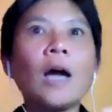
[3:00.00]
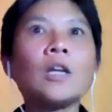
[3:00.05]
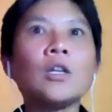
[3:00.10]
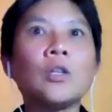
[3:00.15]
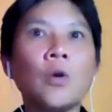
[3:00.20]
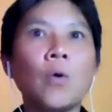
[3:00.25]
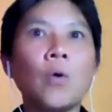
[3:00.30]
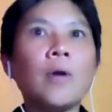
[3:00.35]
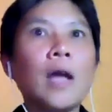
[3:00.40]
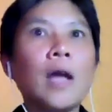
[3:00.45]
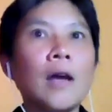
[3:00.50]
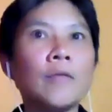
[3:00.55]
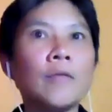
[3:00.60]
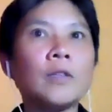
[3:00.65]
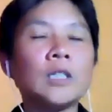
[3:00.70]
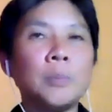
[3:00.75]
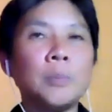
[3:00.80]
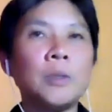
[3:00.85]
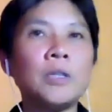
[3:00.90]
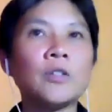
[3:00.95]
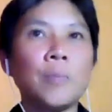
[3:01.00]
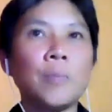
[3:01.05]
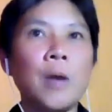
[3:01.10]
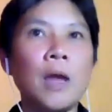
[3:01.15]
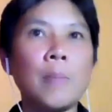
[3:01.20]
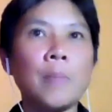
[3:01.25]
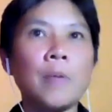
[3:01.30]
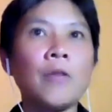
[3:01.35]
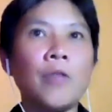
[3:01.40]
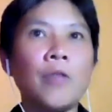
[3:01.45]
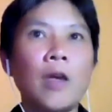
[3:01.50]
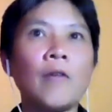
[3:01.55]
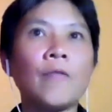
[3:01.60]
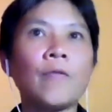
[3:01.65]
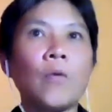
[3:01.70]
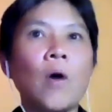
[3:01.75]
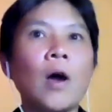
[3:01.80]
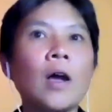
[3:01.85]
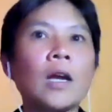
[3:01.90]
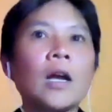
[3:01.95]
oh, I don't have this piece of paper,
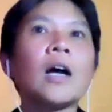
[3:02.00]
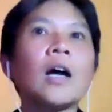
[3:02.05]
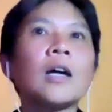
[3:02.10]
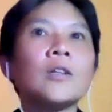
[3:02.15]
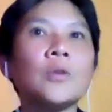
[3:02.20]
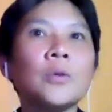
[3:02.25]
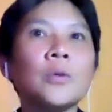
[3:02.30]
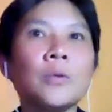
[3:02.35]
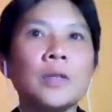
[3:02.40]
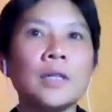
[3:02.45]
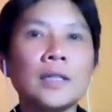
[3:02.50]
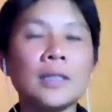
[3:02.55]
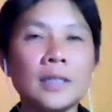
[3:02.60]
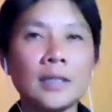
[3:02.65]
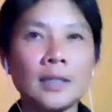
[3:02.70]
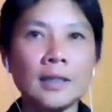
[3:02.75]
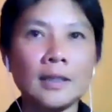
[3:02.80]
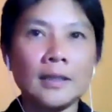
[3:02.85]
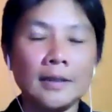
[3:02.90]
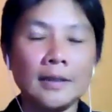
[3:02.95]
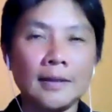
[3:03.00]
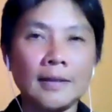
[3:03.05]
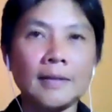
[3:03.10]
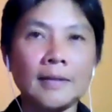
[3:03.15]
therefore I can't do this.